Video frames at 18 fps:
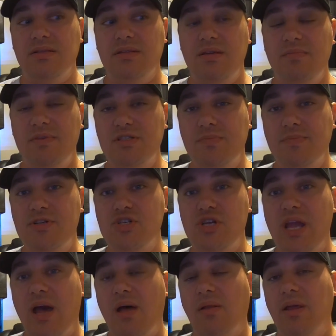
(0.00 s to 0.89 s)
the
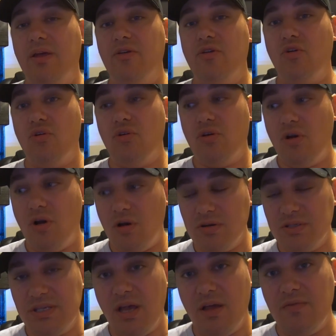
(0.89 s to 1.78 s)
Mitsubishi Outlander
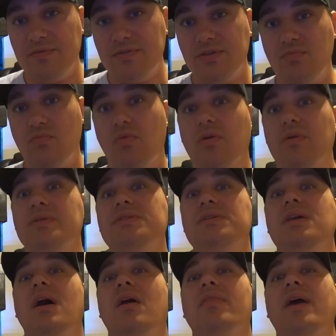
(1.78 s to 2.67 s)
ourselves. We're going to
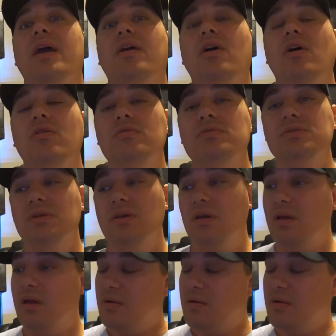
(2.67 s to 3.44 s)
see how that goes.